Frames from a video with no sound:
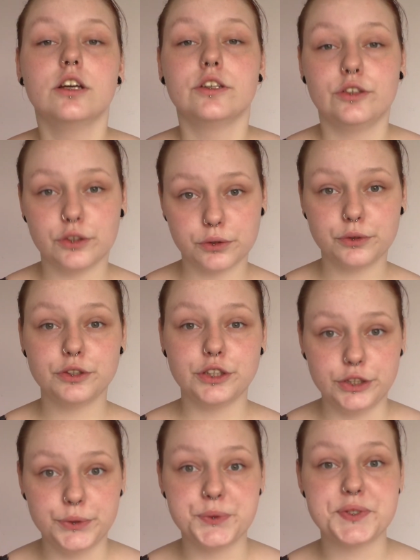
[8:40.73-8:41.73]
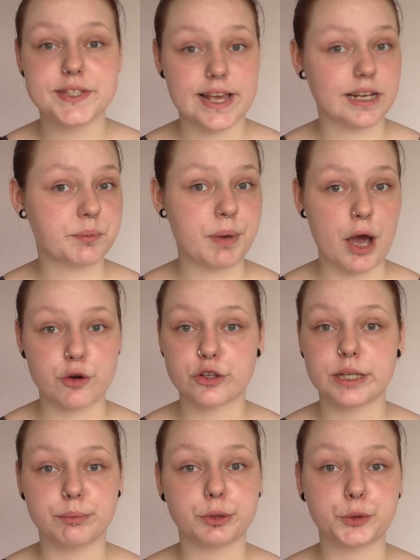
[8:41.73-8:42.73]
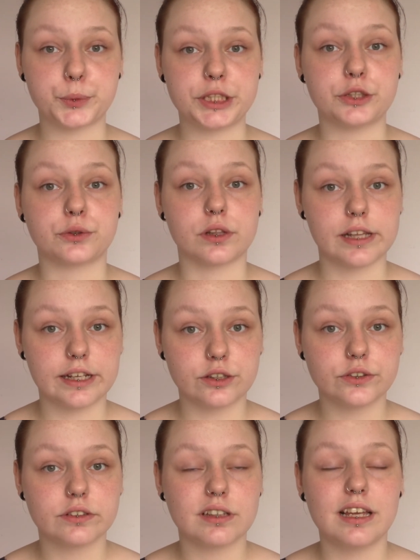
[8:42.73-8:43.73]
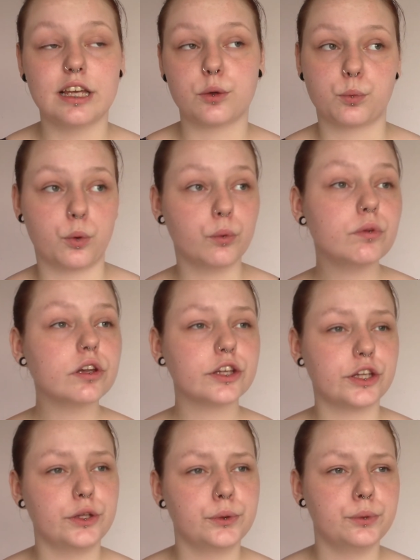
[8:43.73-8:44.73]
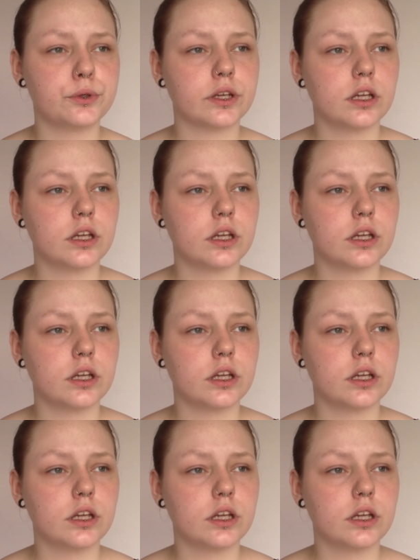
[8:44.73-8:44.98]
Don't use setting powder in between your layers. It won't look cute.